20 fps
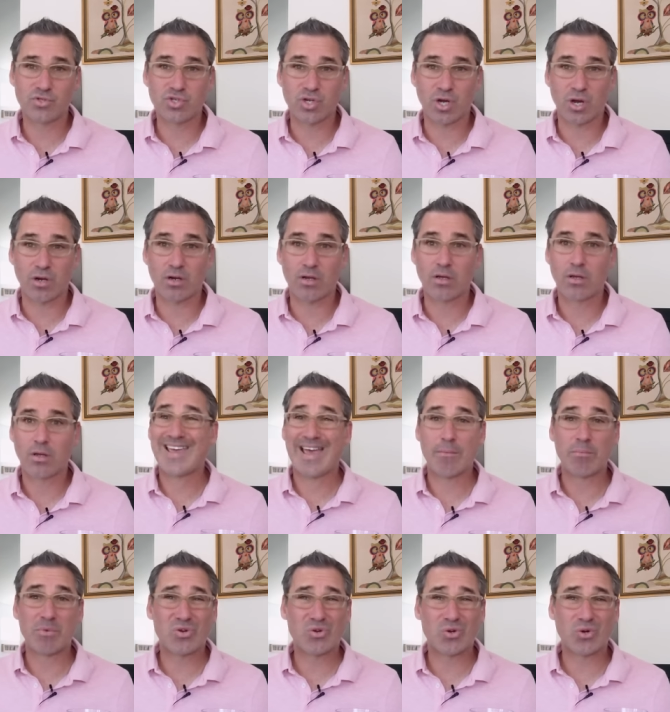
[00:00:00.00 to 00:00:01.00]
junk,
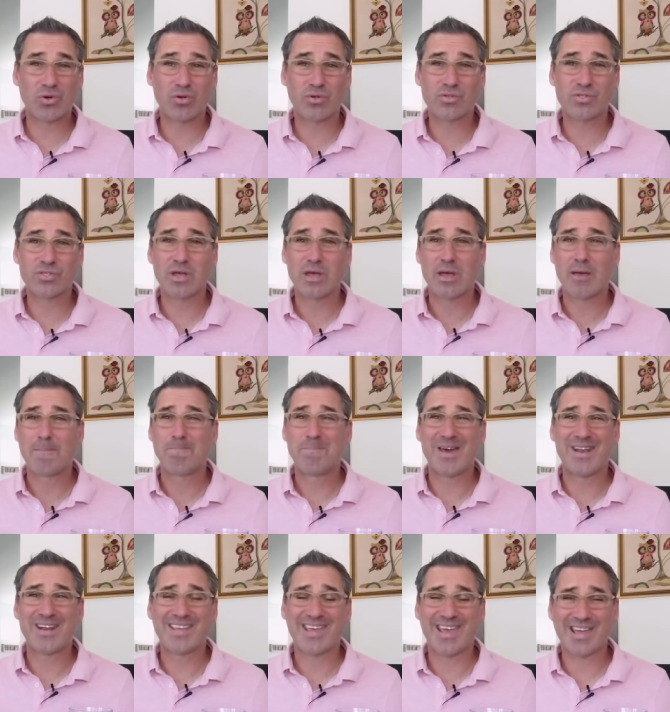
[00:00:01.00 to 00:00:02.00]
chemicals,
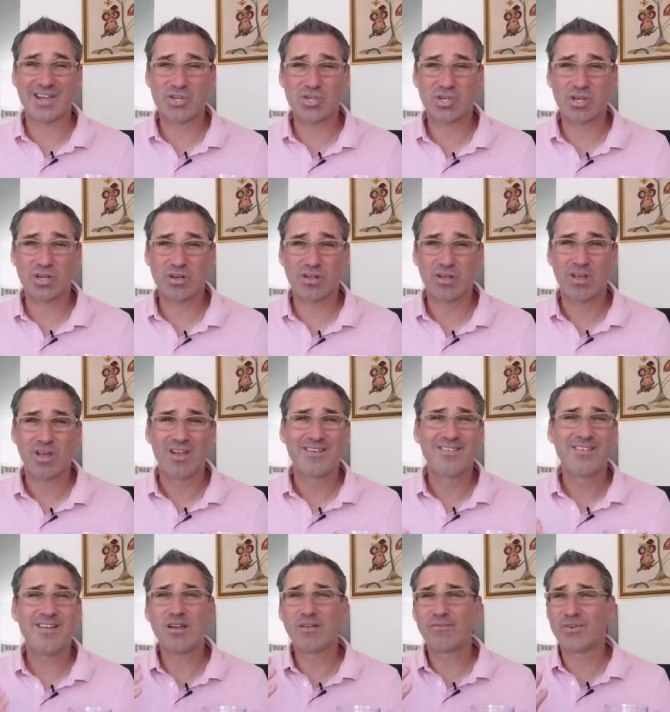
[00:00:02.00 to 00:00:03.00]
medication.
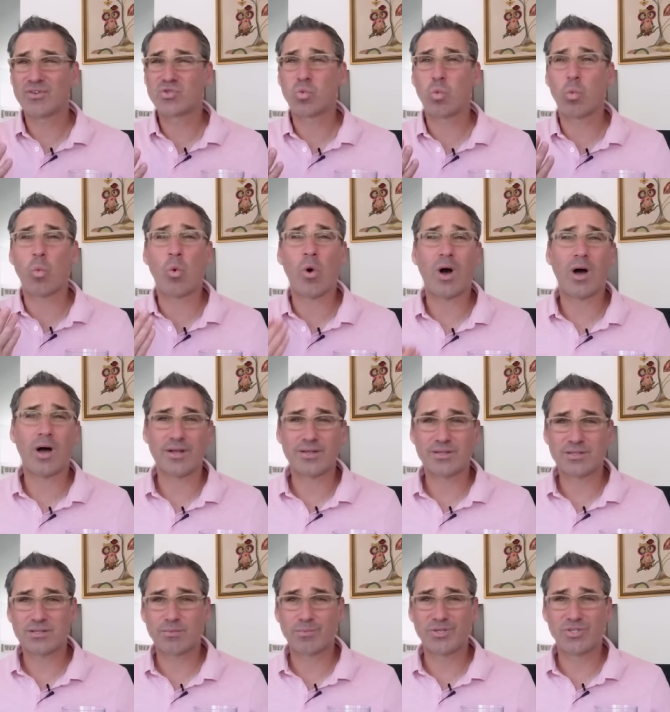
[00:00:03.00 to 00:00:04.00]
None of us
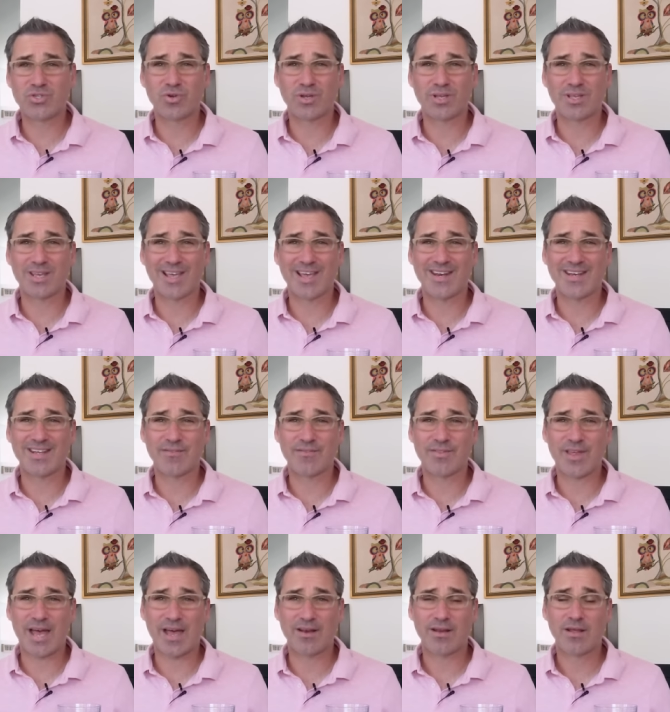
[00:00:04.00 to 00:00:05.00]
want to be drinking any of
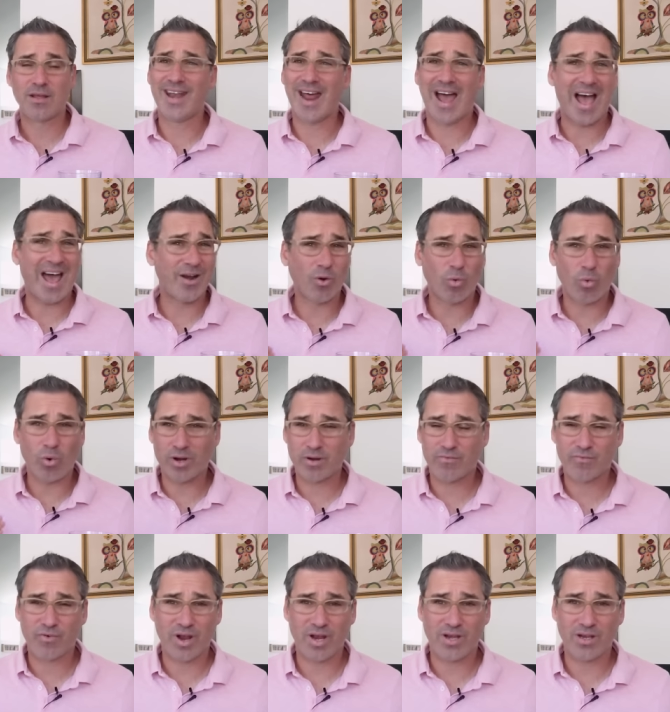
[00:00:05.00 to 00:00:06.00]
that, and I don't want
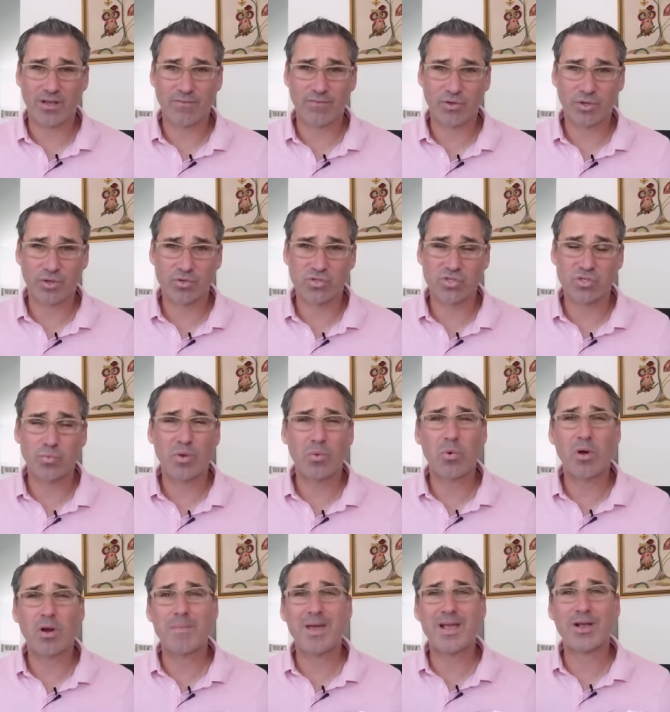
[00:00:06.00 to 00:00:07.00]
it for any of you. So we
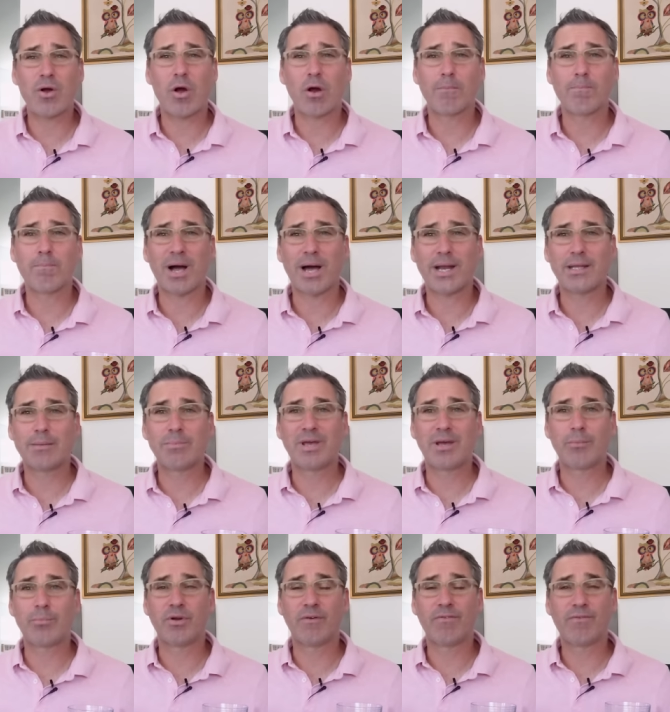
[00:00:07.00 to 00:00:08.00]
want to make our body be
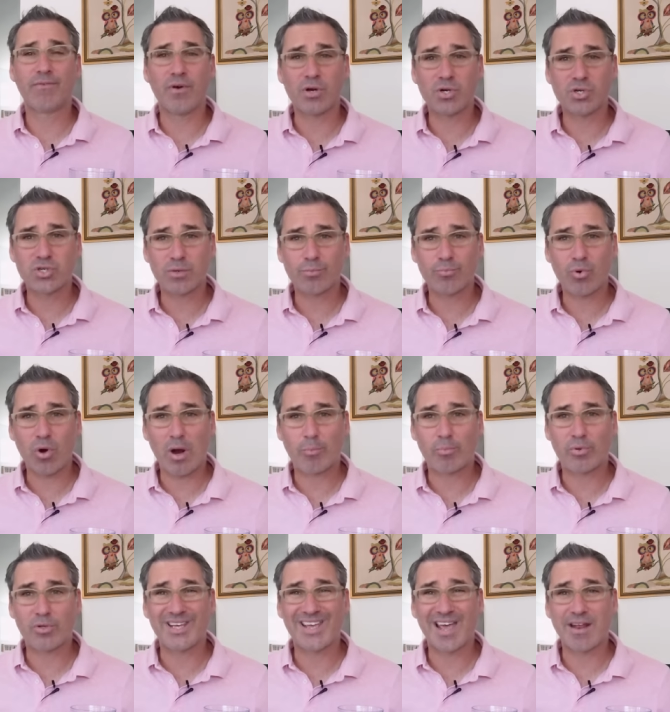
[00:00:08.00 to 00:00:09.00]
able to function
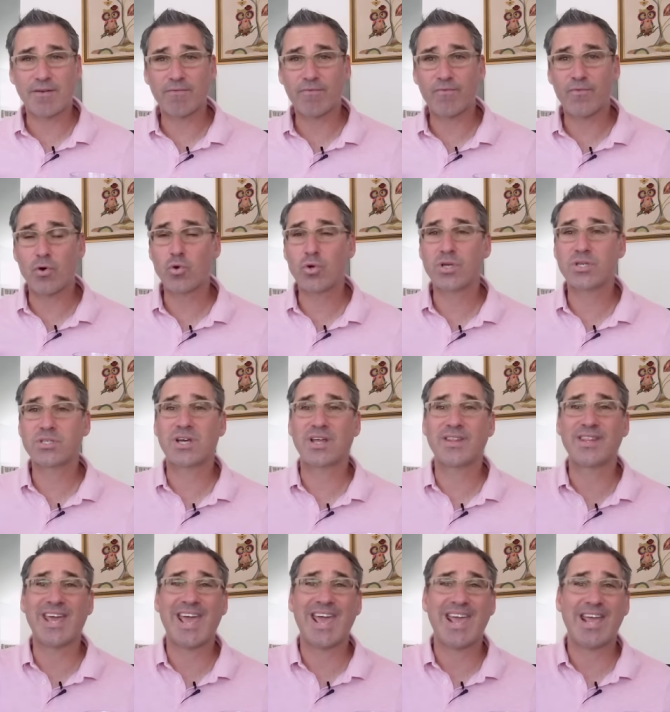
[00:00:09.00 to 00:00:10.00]
properly and focus
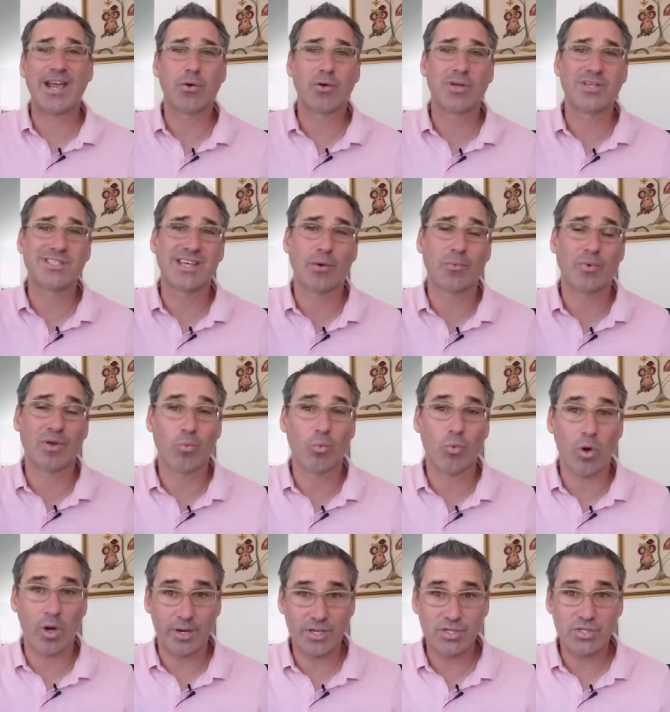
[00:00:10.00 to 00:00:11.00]
on the areas that we
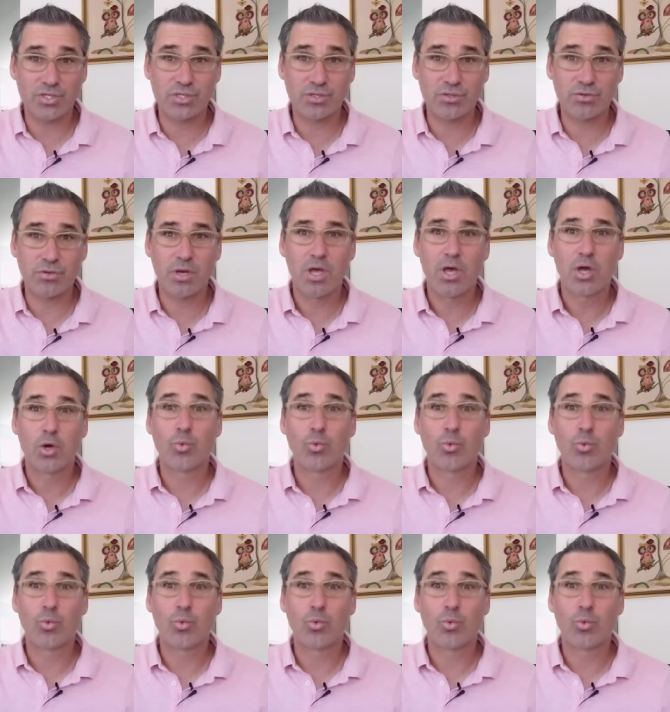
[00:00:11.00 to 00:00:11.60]
want it to,